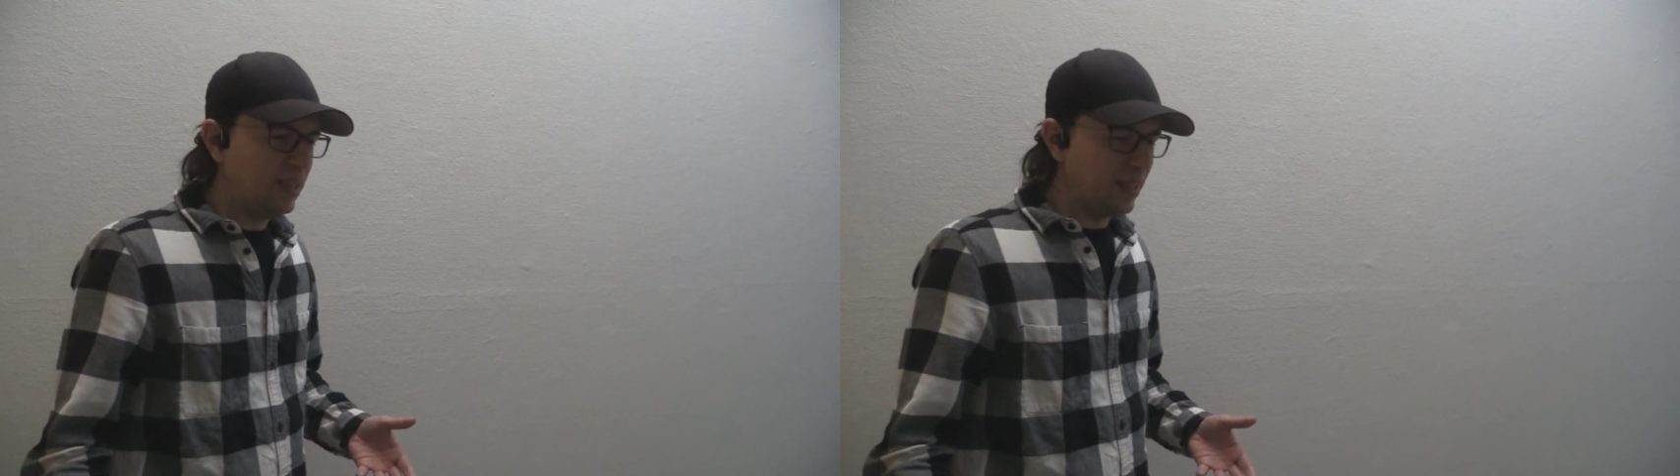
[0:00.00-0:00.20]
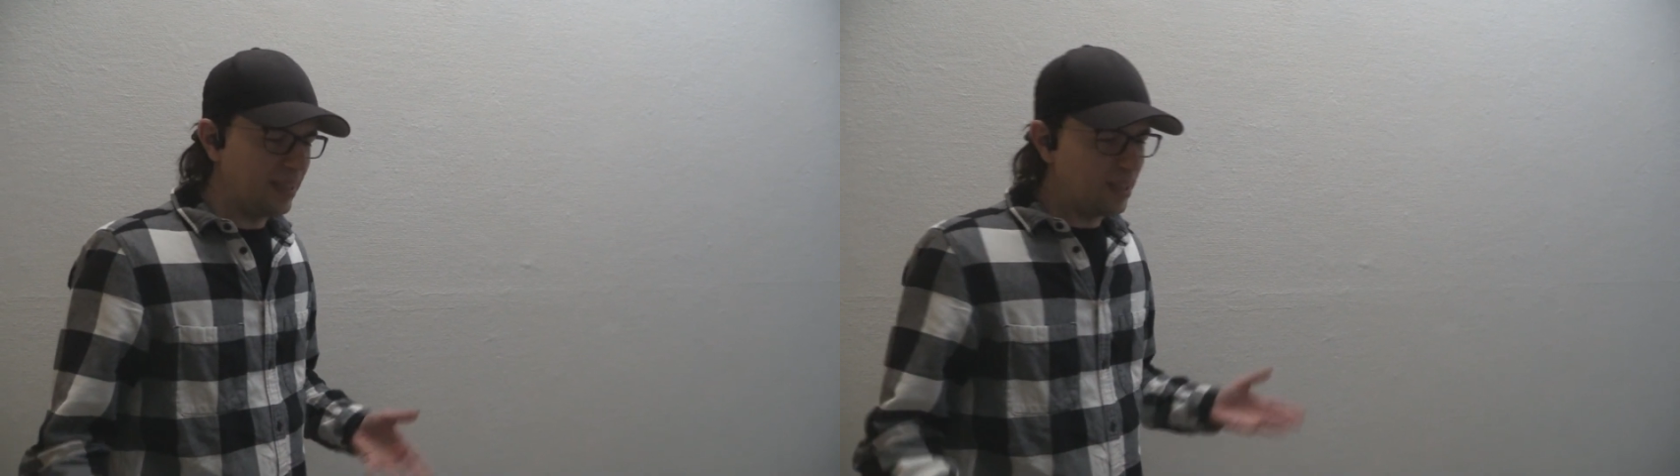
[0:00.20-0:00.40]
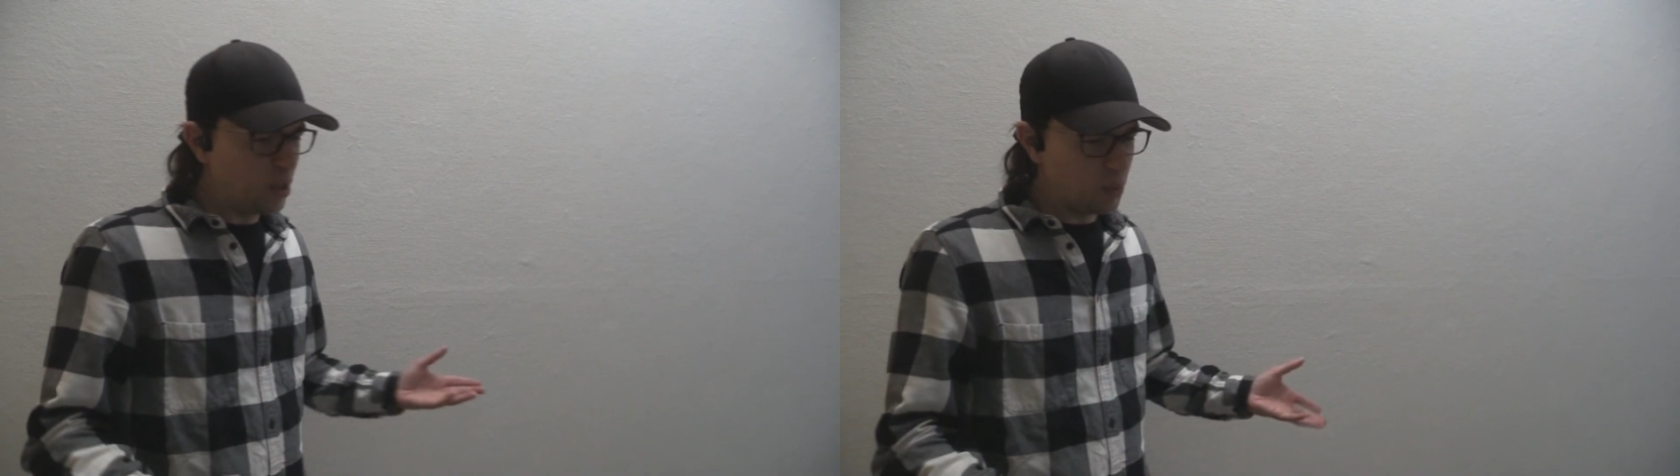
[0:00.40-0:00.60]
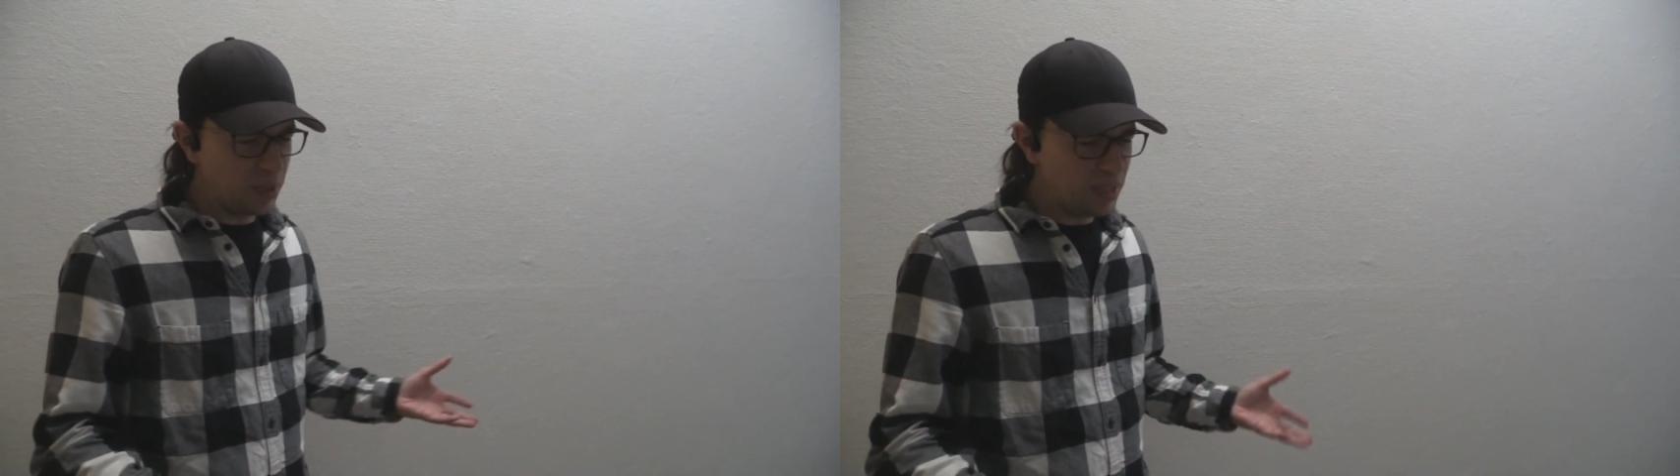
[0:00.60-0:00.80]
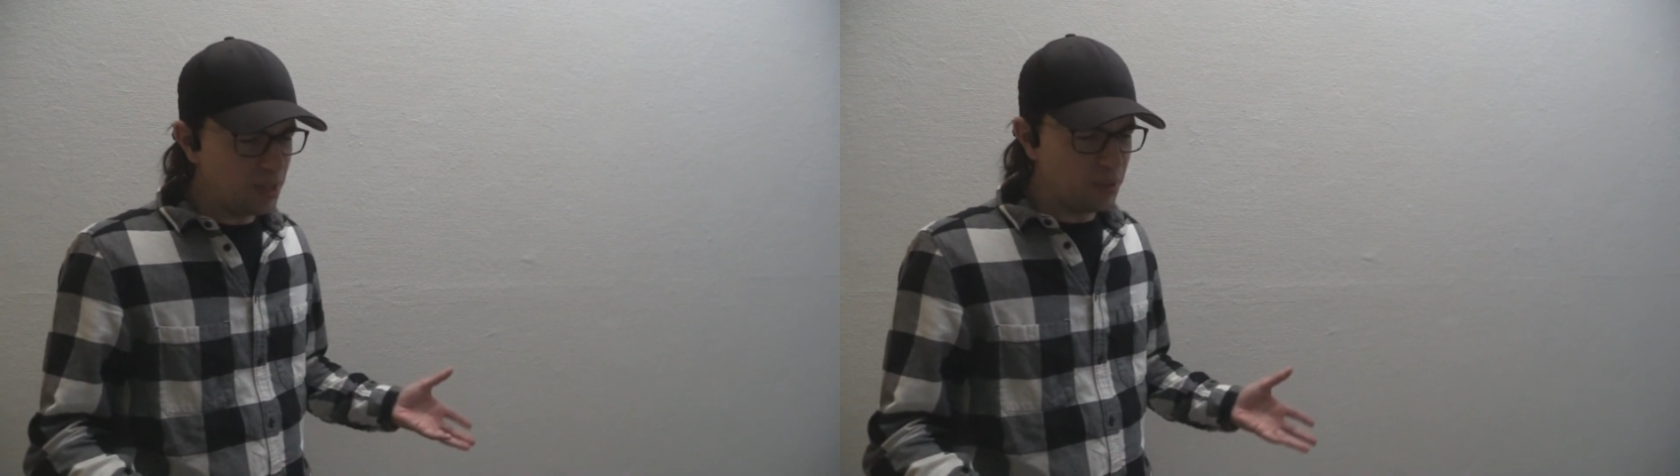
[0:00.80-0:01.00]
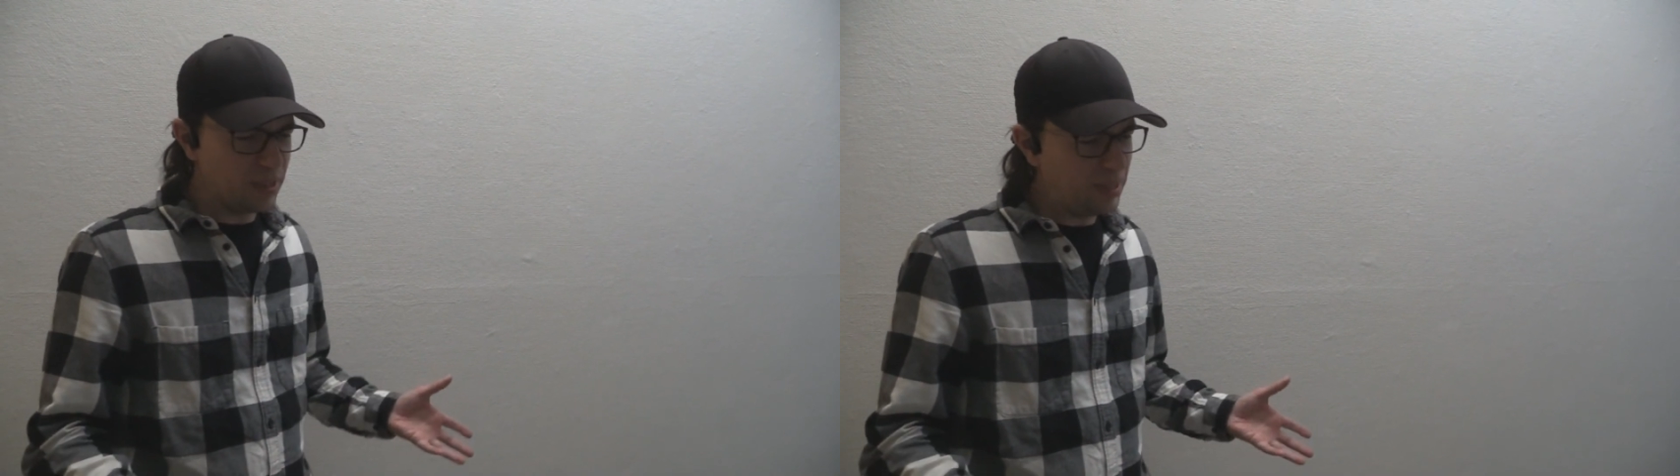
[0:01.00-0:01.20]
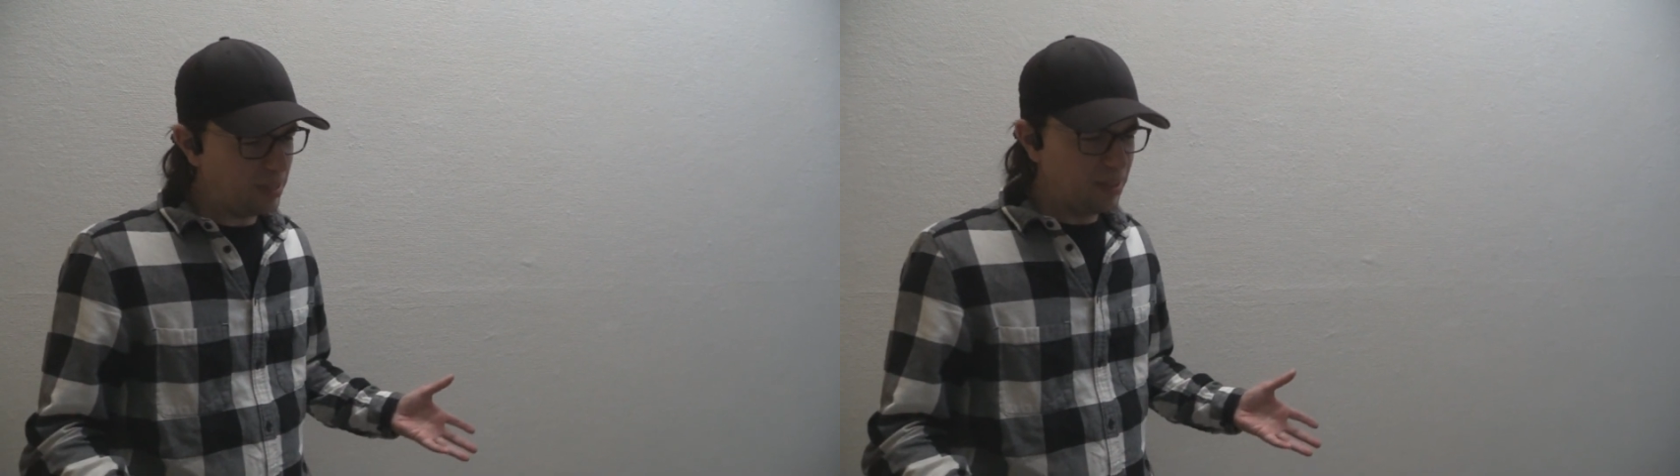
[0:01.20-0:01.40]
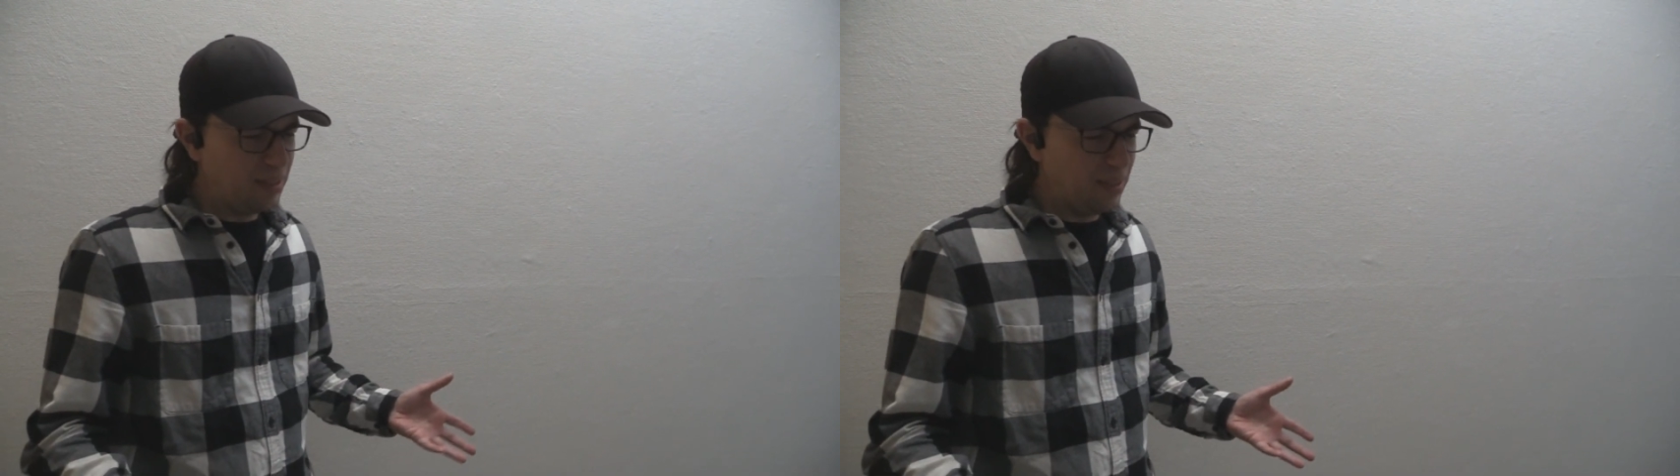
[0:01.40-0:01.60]
and I didn't know what to do with
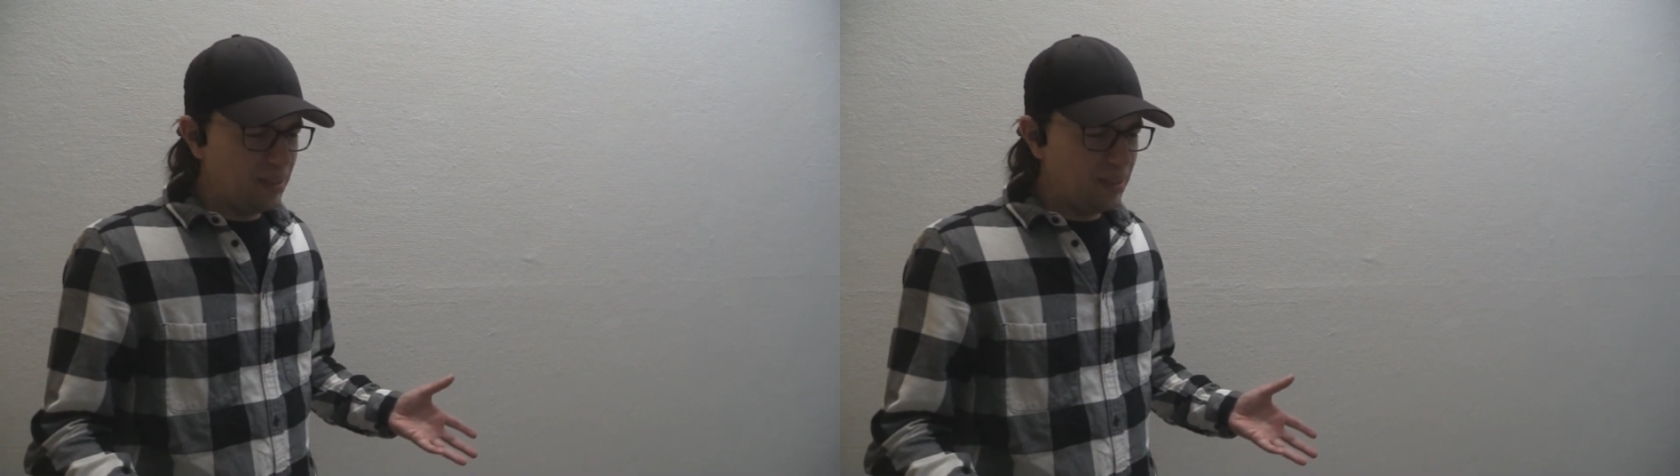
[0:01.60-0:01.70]
it,